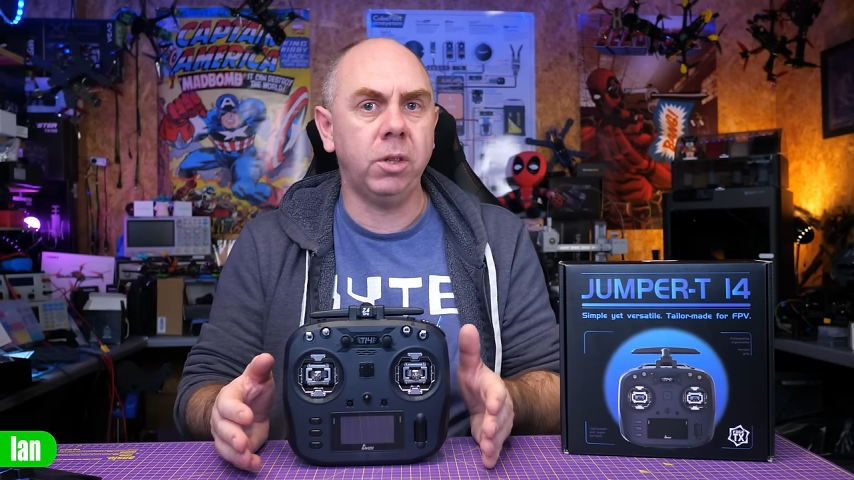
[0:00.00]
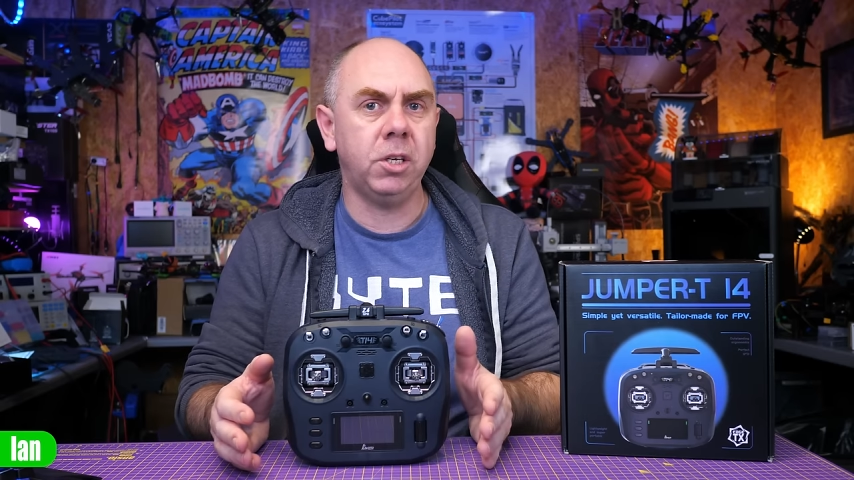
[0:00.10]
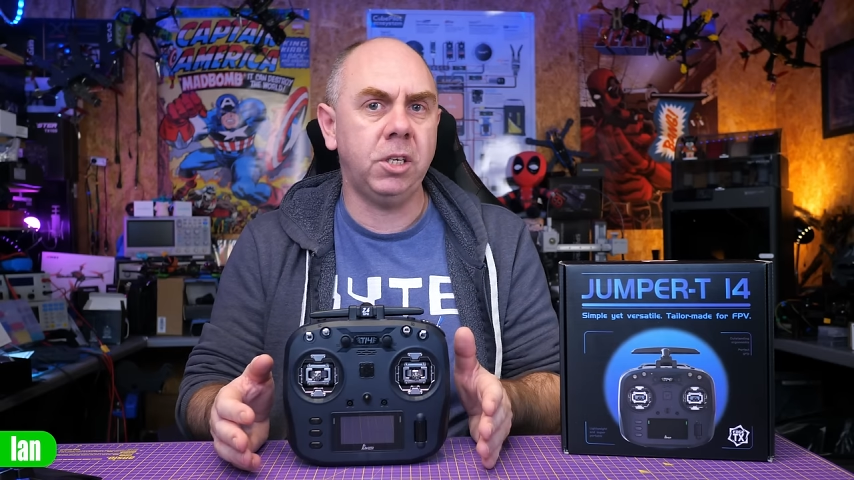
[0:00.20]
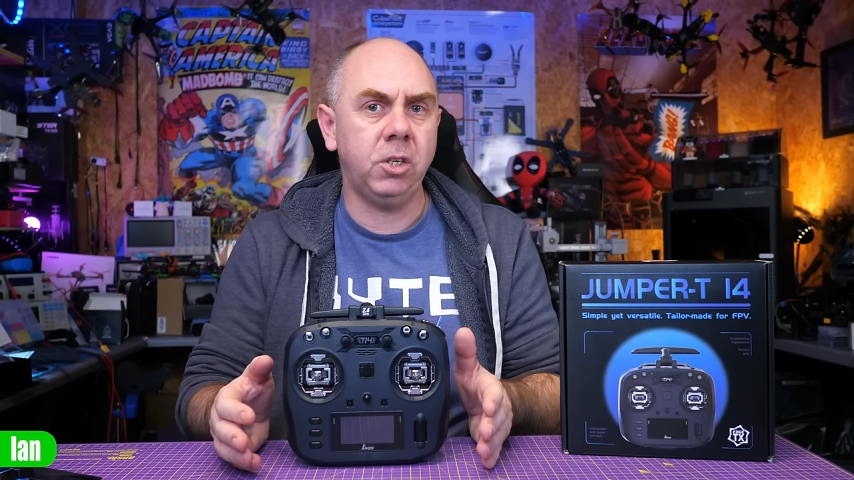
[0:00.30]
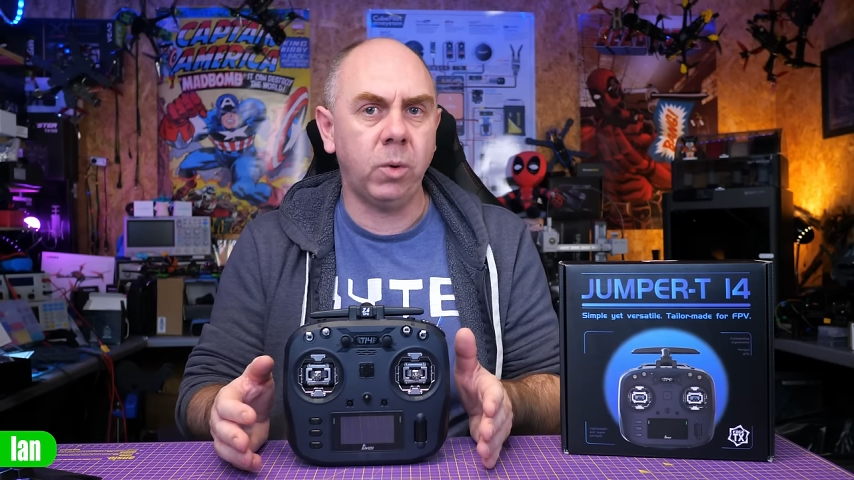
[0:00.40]
on the
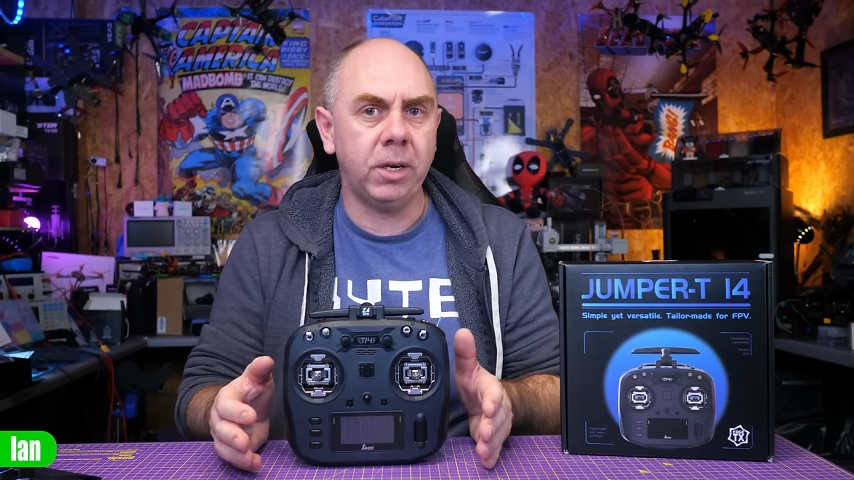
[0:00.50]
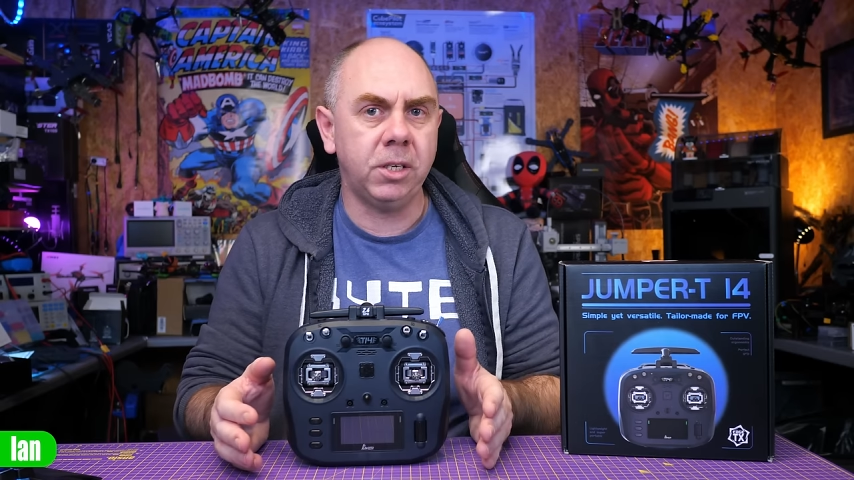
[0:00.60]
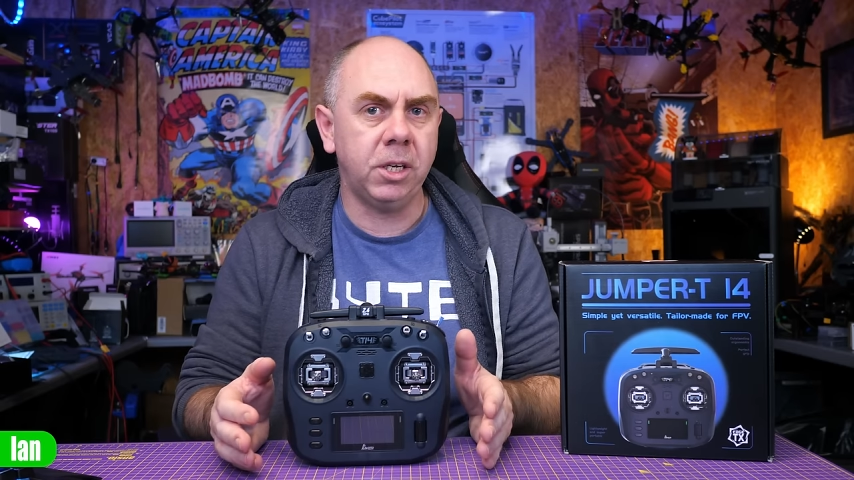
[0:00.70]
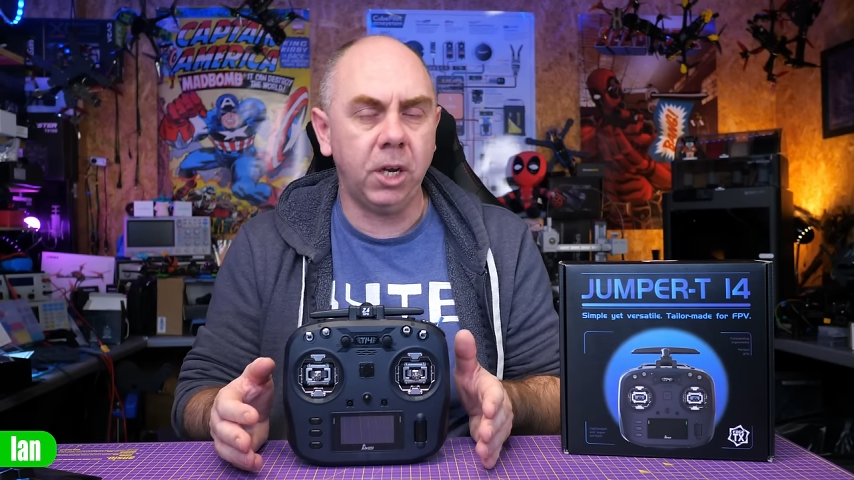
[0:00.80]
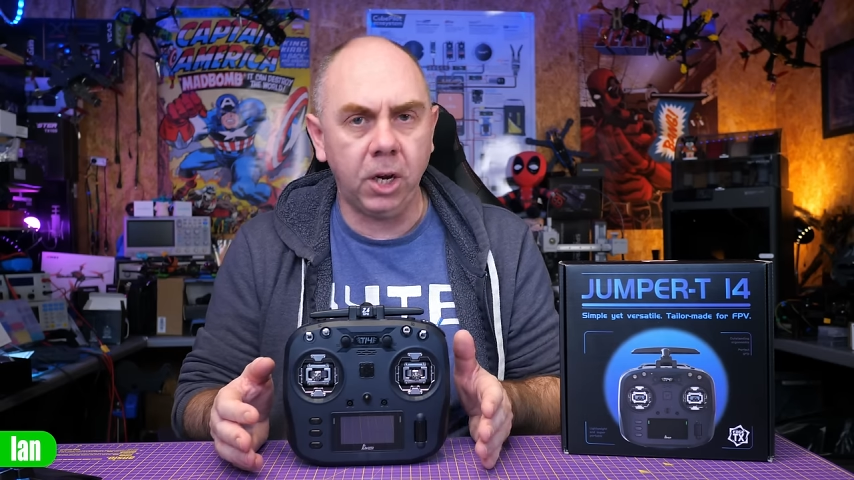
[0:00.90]

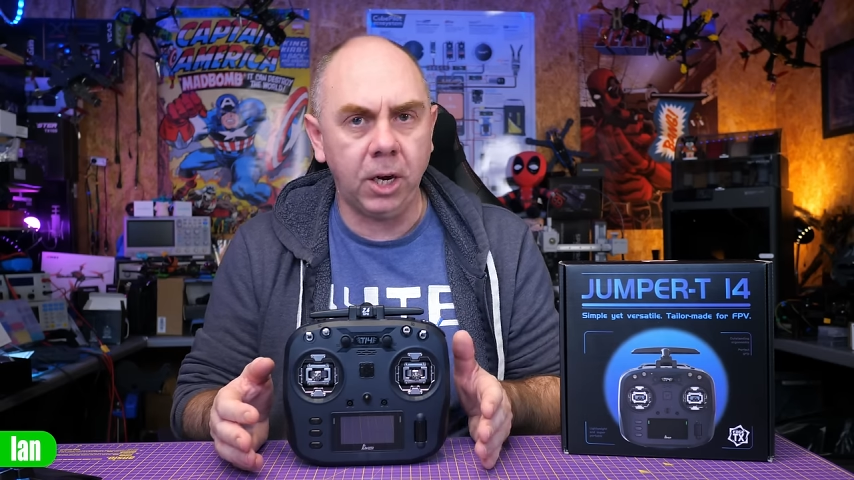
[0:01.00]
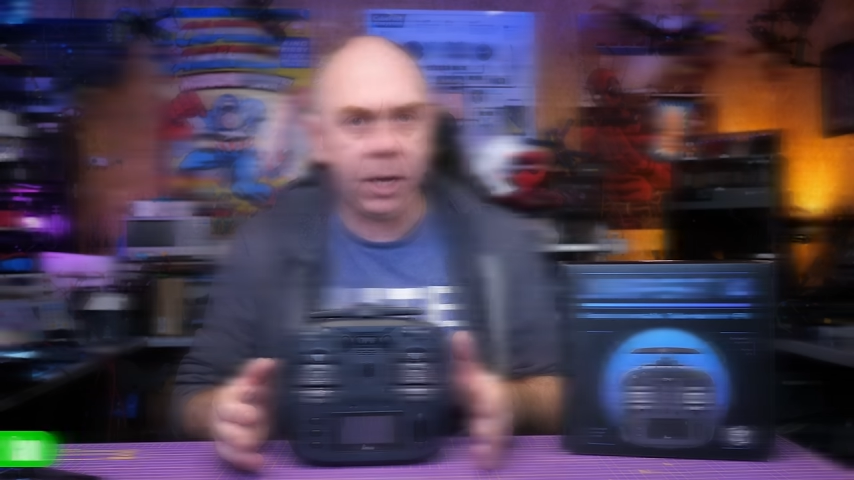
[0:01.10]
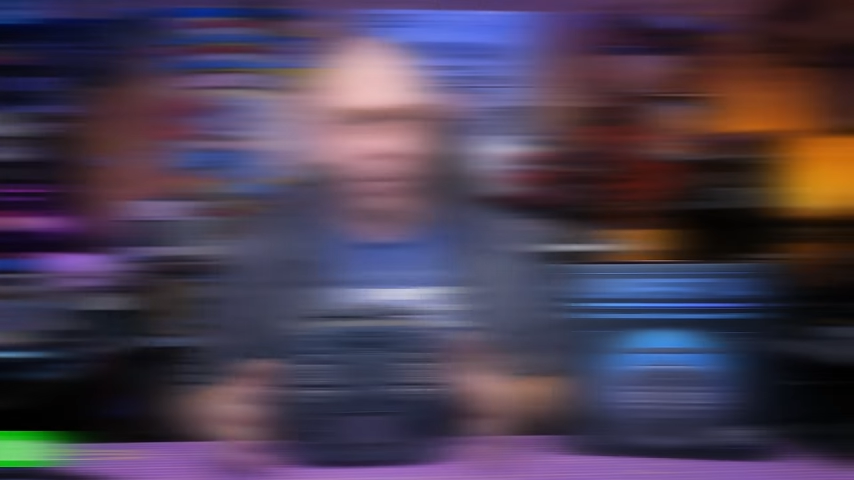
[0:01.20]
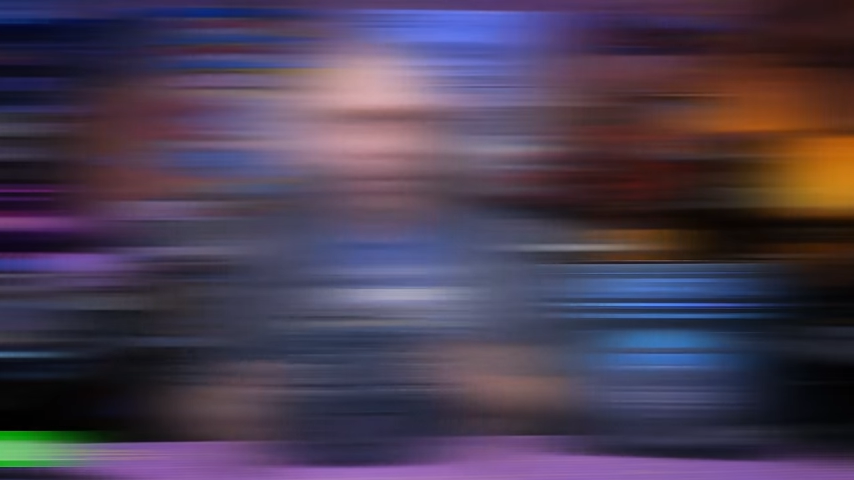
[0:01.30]
T20 earlier.